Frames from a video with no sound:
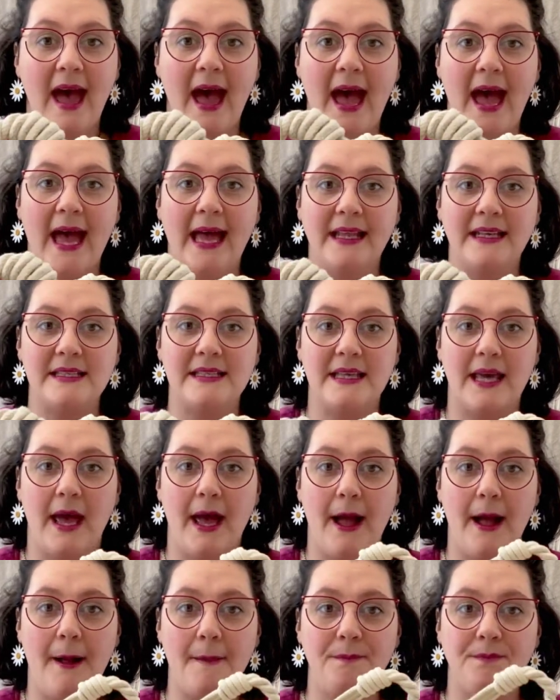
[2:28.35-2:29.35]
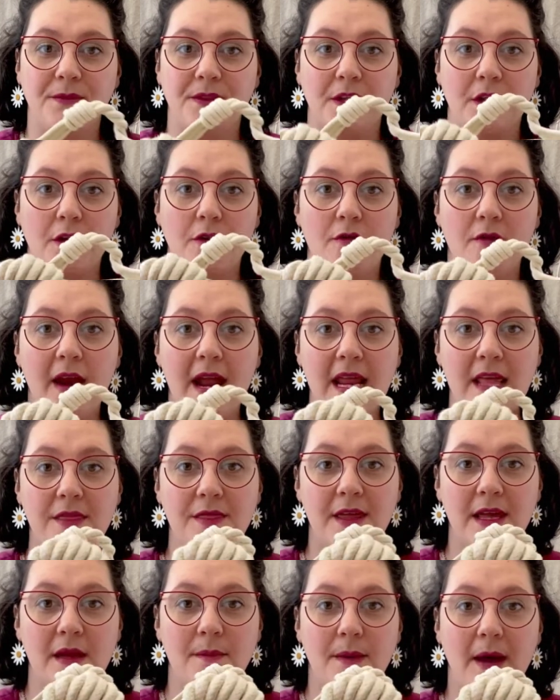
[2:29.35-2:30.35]
and the great
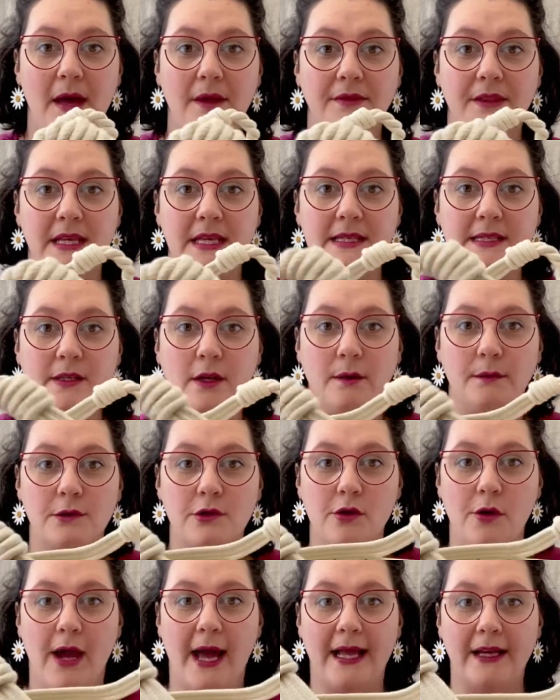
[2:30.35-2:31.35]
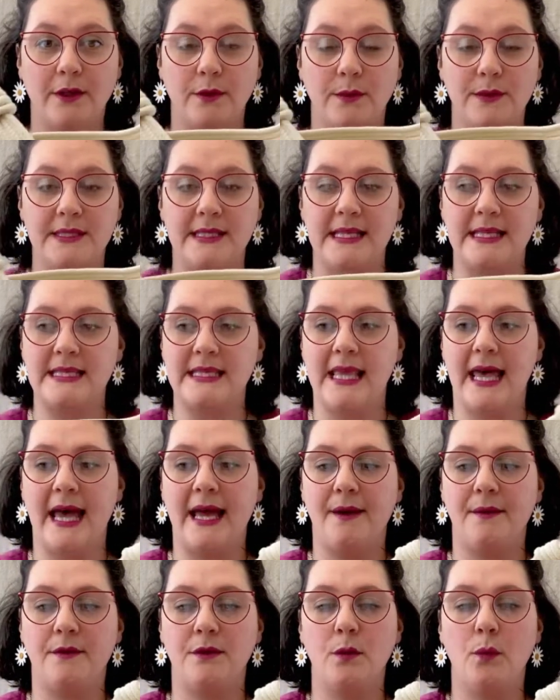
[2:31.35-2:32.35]
thing about these sculptural handles is that